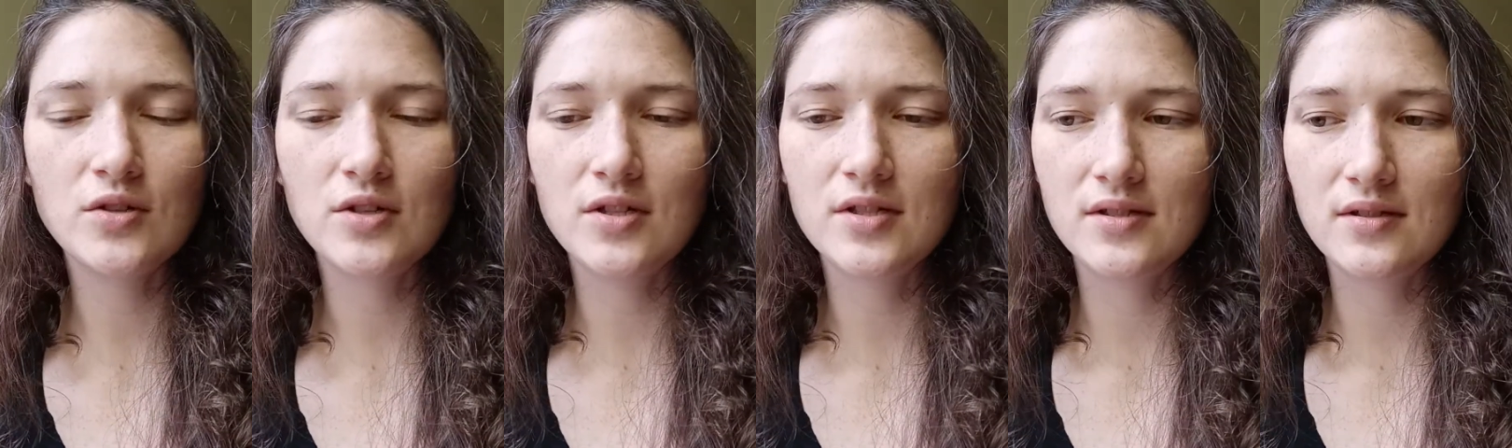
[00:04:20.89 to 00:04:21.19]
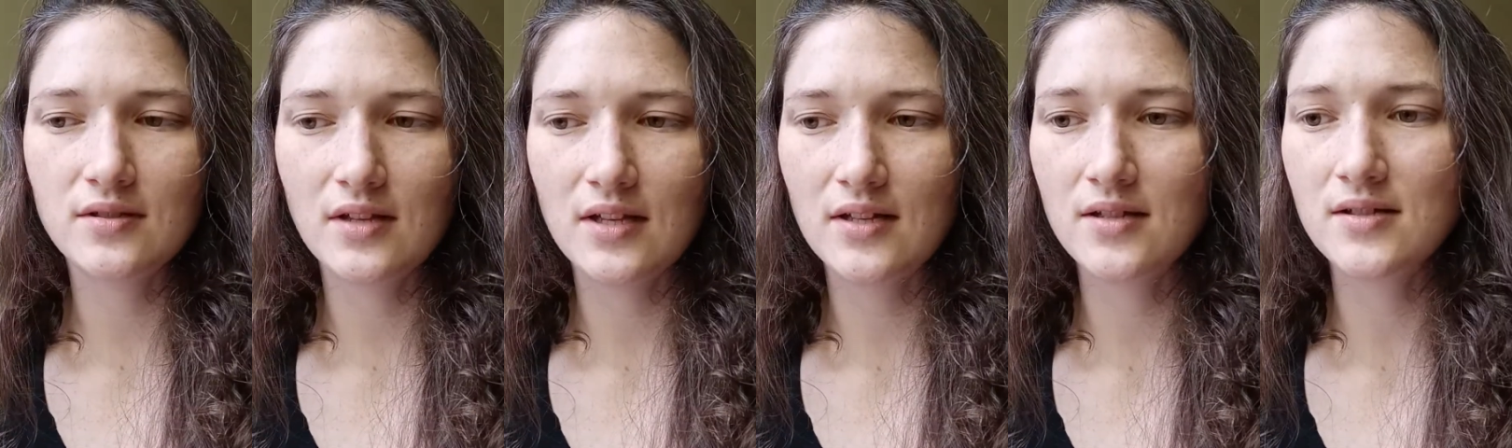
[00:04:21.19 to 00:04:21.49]
because
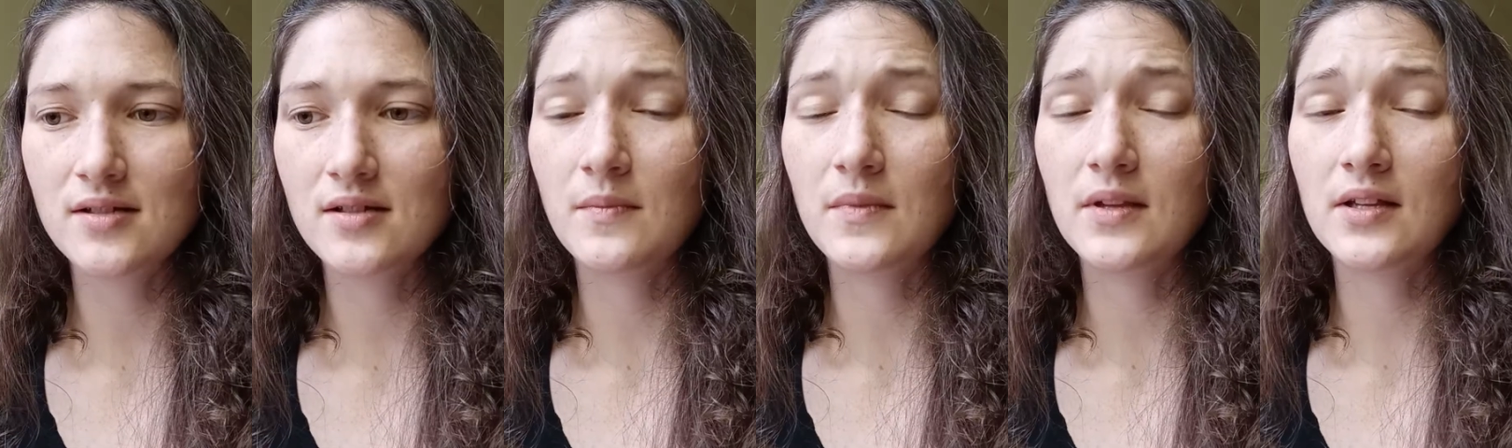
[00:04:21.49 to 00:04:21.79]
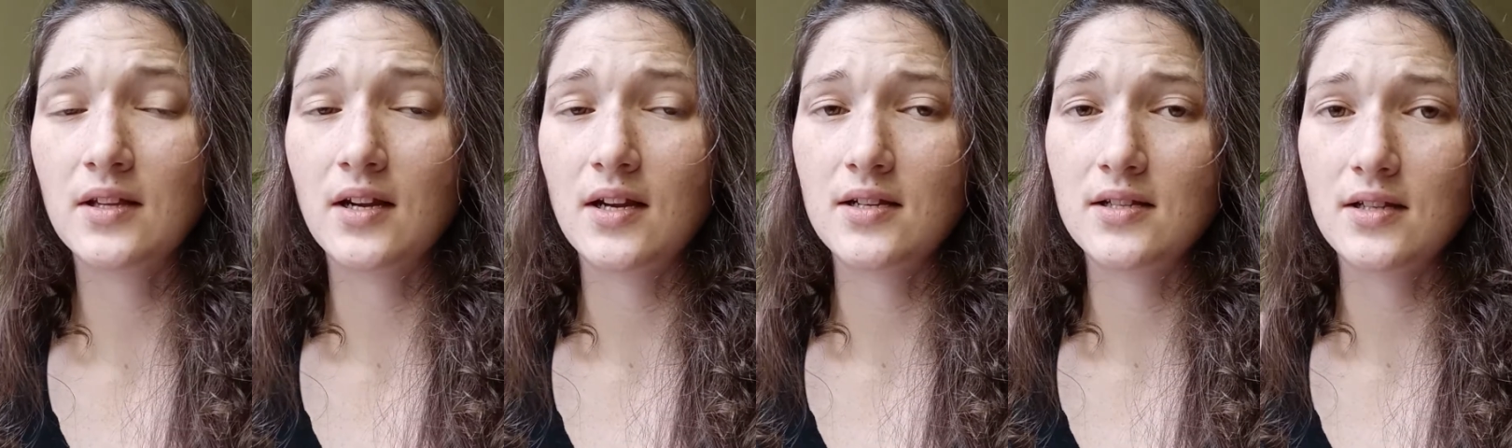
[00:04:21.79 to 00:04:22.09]
that is something
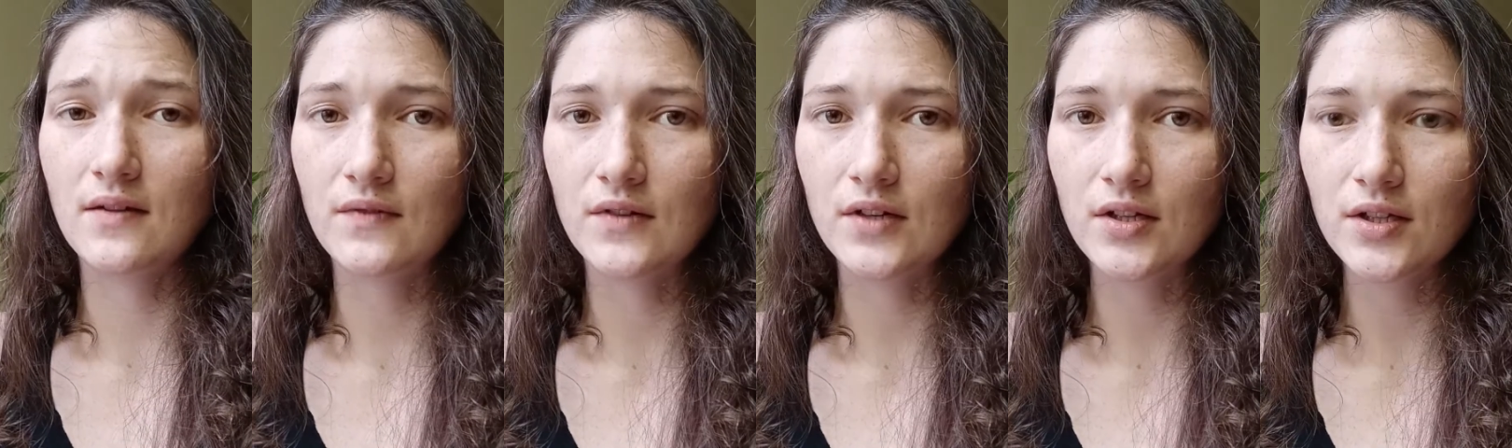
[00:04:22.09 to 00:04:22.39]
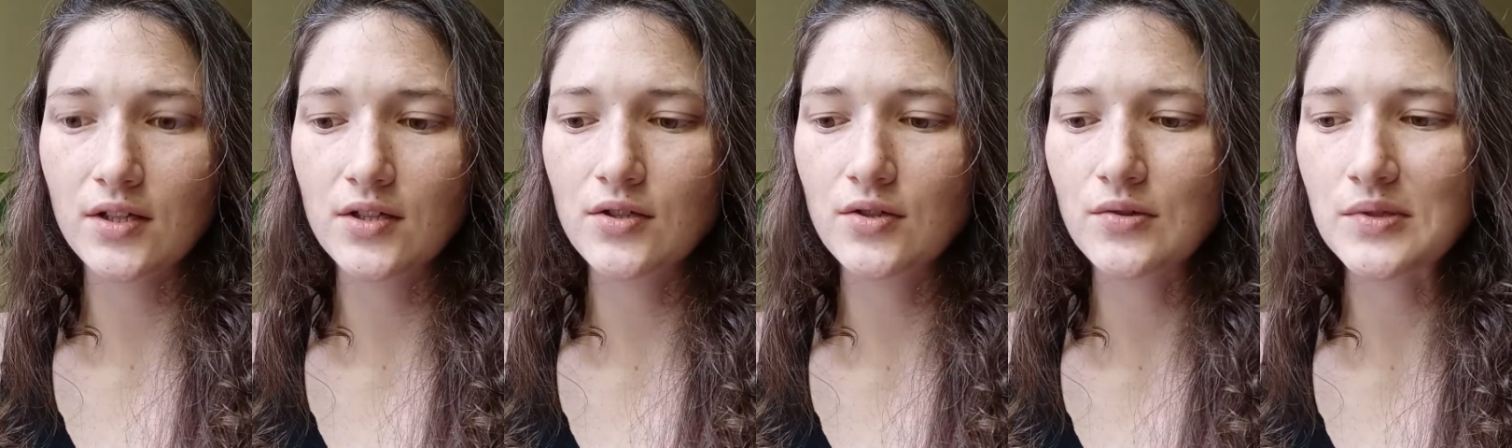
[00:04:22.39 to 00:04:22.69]
that I
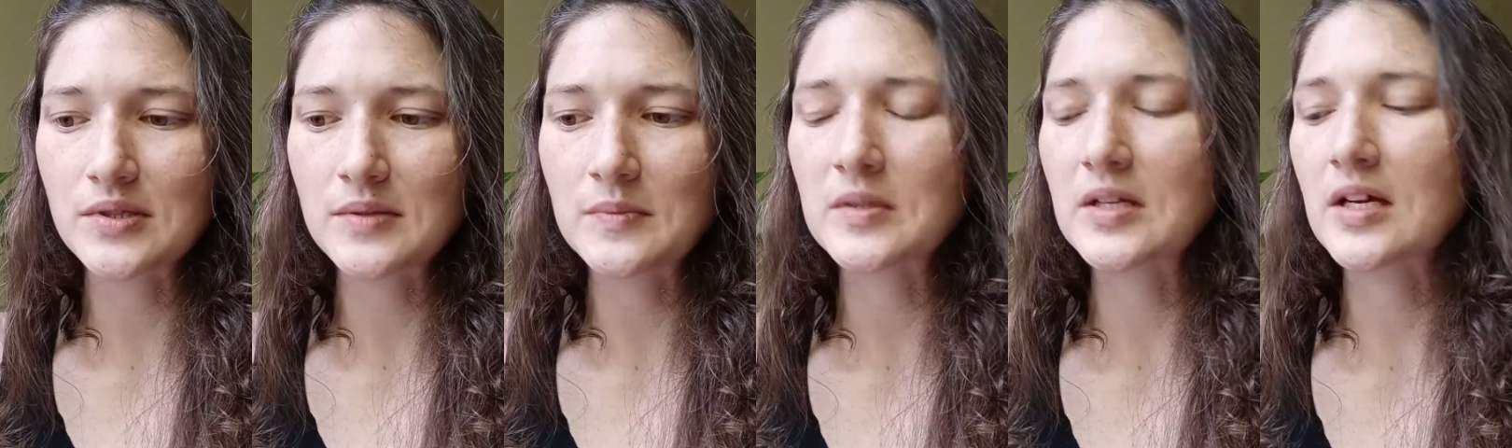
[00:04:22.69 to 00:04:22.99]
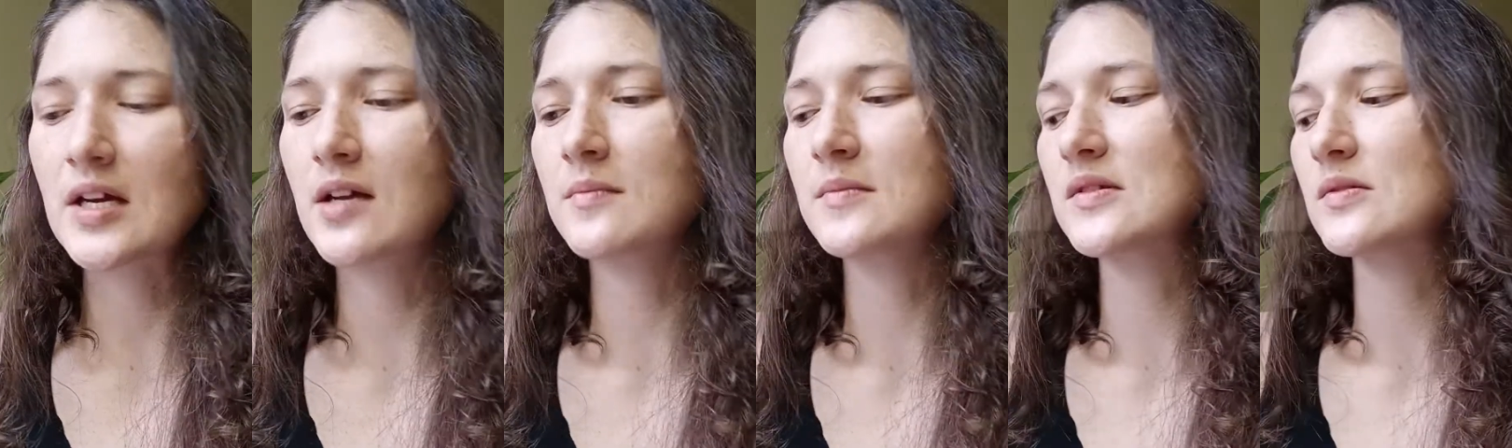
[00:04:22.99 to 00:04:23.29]
definitely do
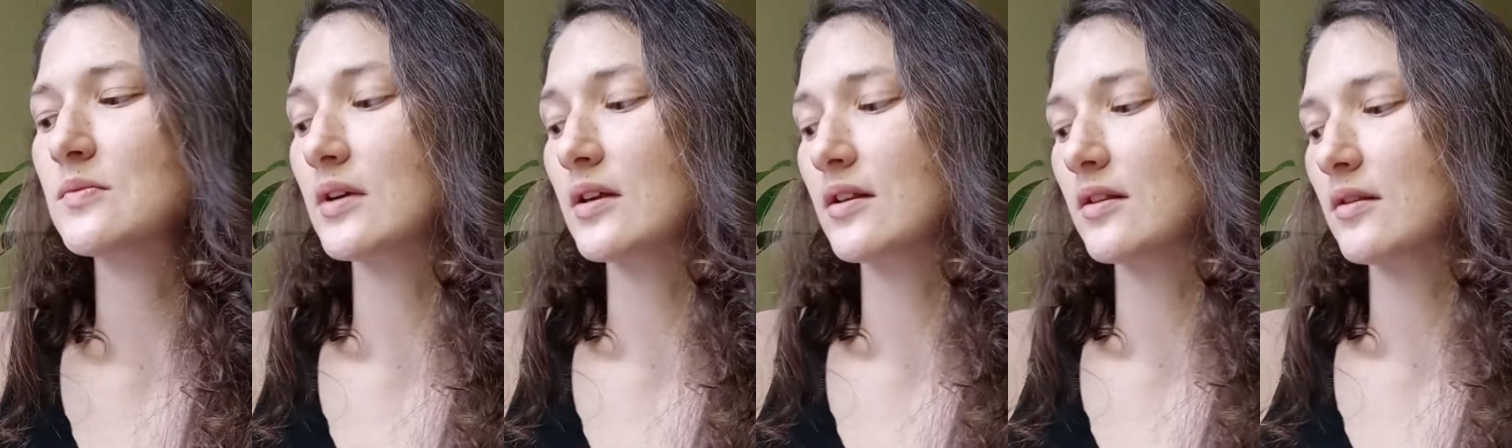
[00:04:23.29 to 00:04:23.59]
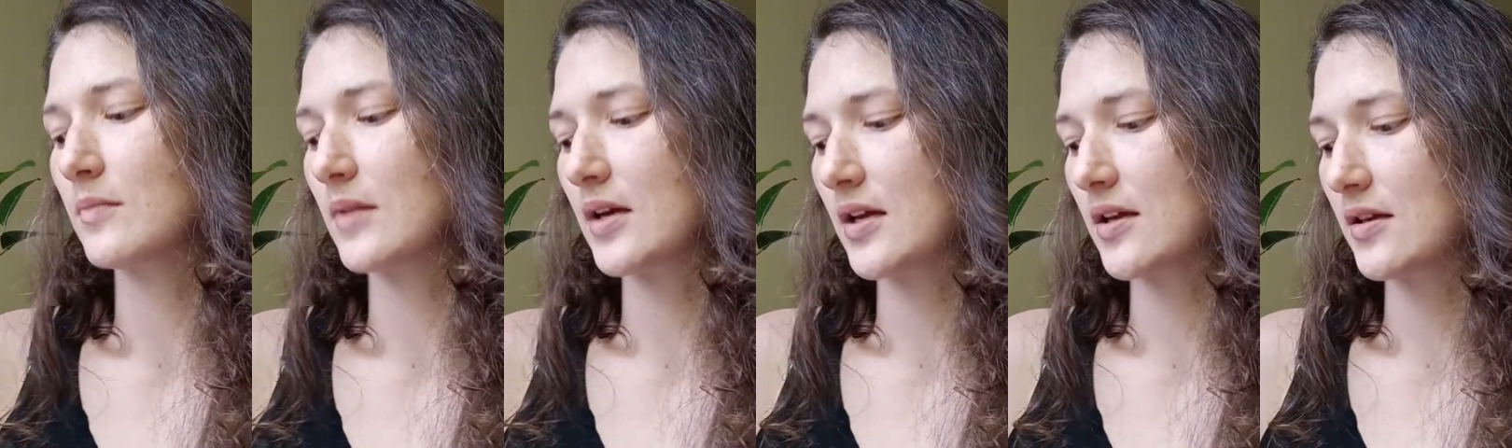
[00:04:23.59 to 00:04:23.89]
sometimes with
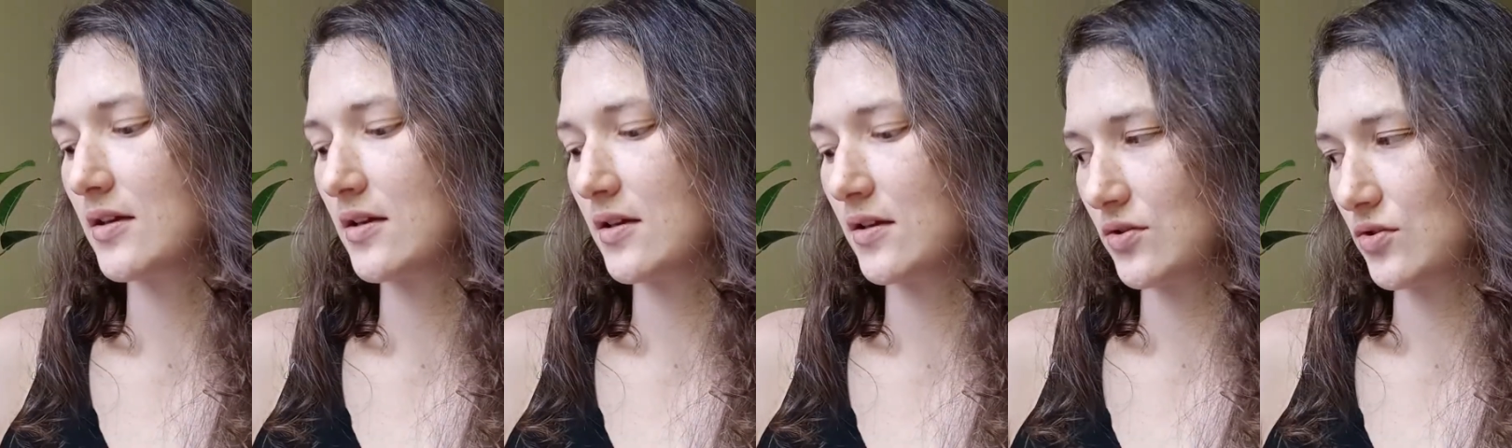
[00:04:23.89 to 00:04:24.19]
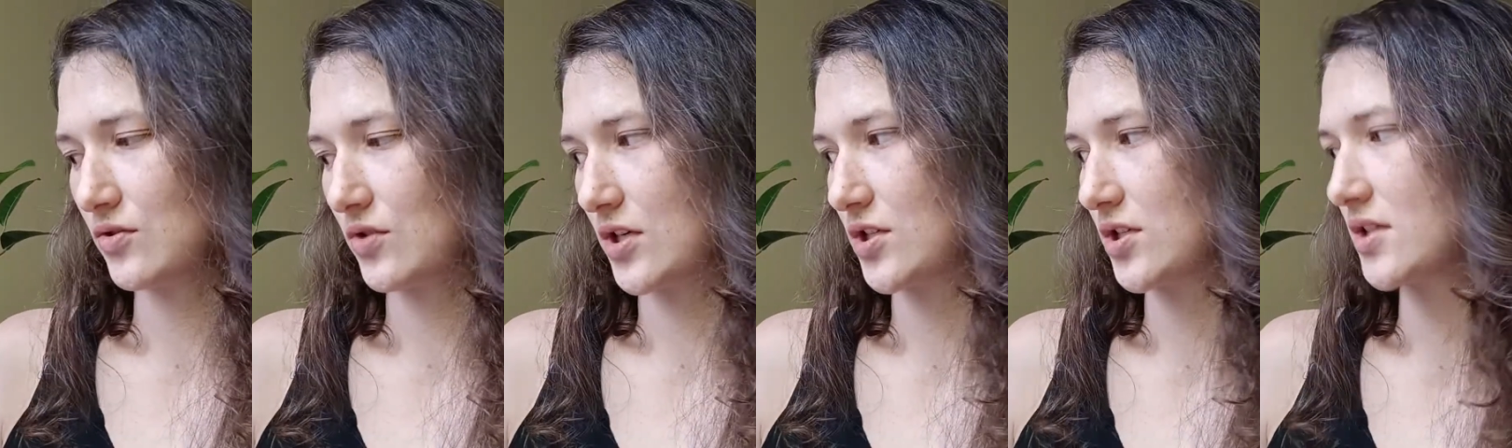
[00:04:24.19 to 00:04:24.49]
my
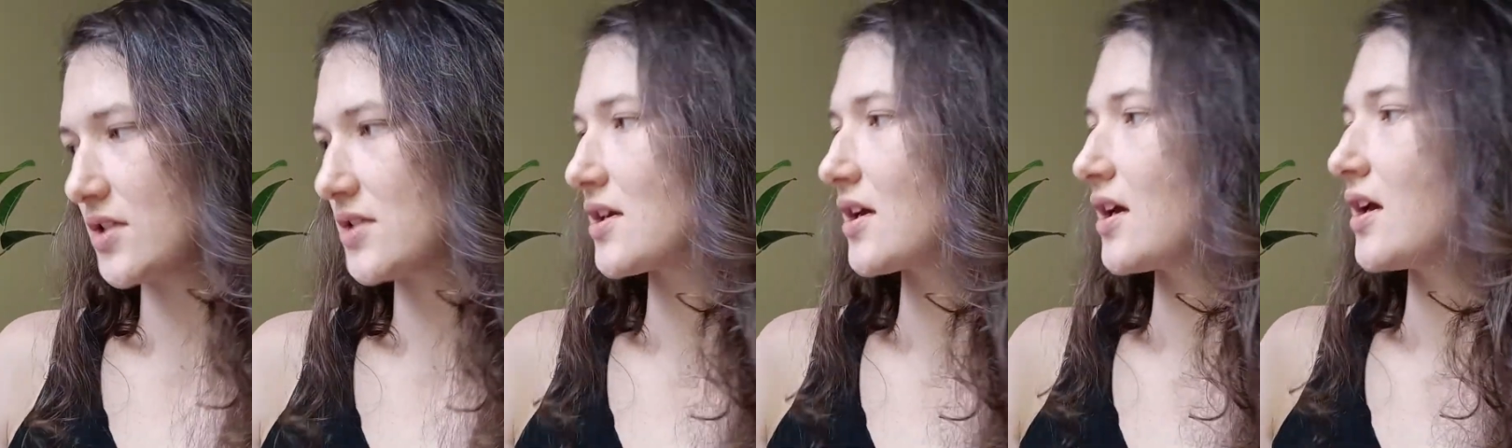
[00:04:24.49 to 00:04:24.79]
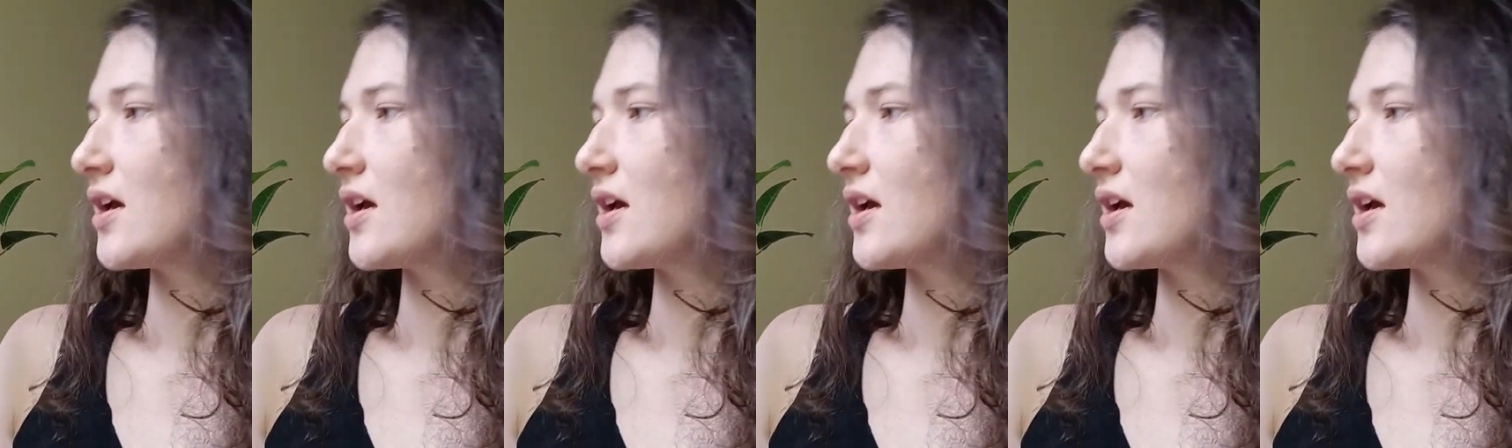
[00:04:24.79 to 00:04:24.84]
illustrations.